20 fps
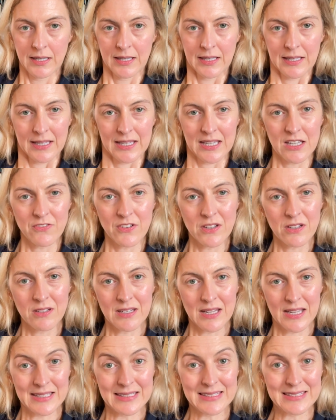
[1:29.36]
Even
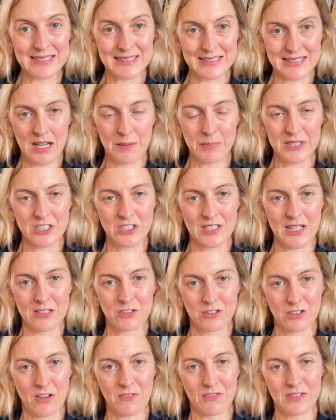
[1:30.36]
an established shared
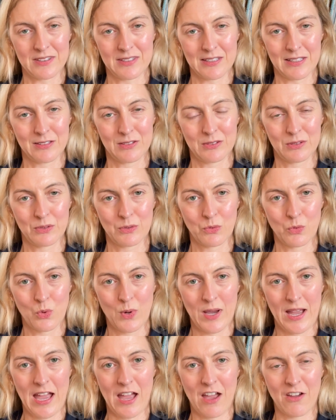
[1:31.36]
services will
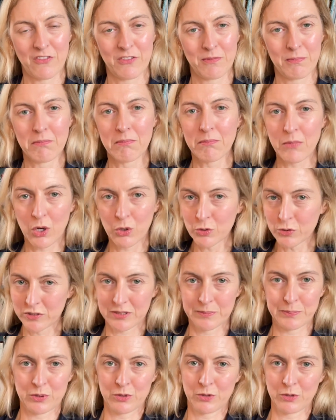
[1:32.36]
have
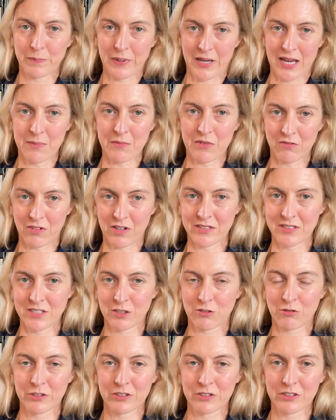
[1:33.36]
multiple payment runs
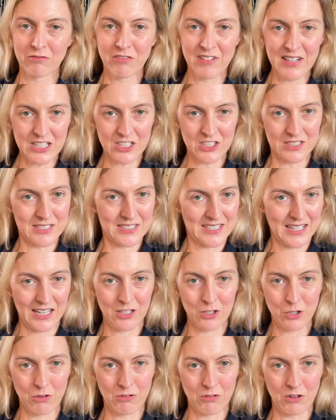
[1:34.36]
across a region, say
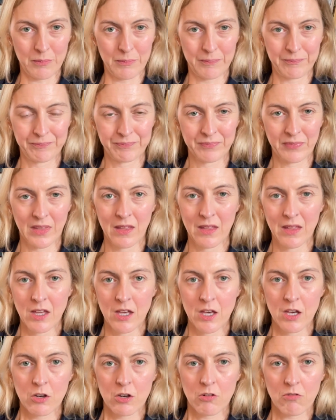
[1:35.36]
Europe.
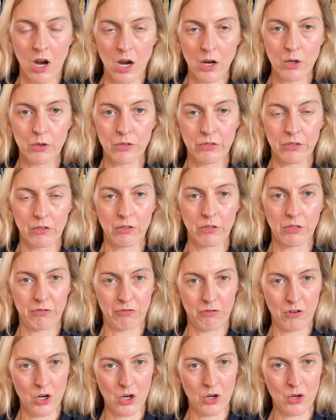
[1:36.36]
Growth
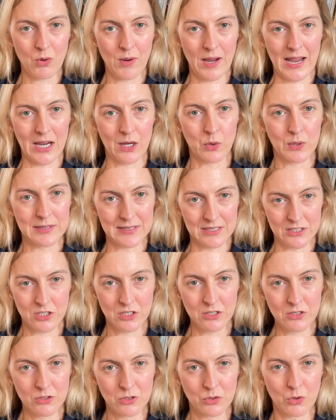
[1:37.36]
through
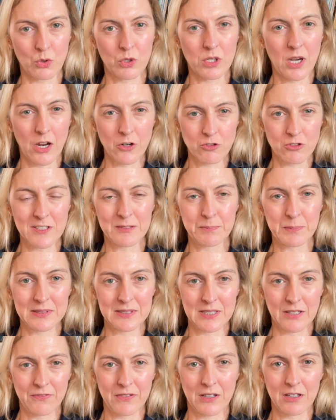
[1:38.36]
acquisitions or
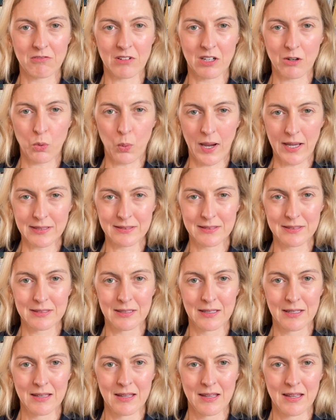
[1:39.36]
country-specific requests
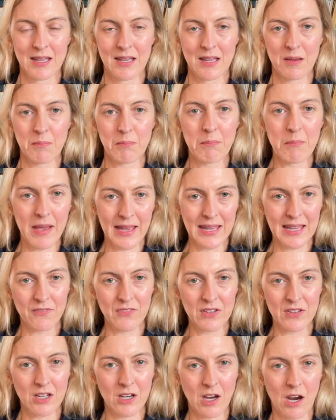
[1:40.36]
may have
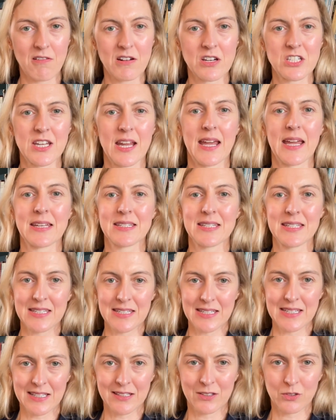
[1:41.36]
encouraged
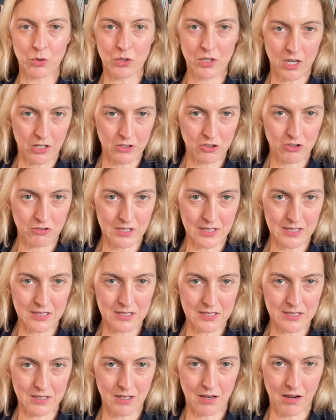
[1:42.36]
entities or
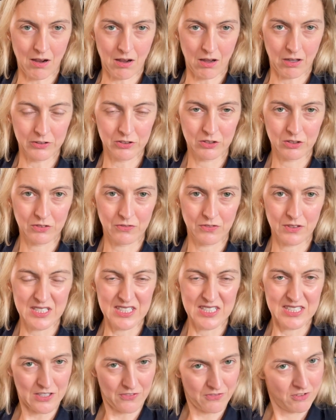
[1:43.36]
countries to ask for
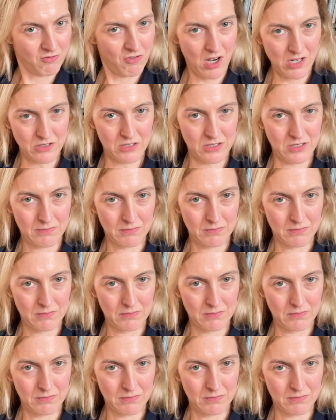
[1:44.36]
different runs.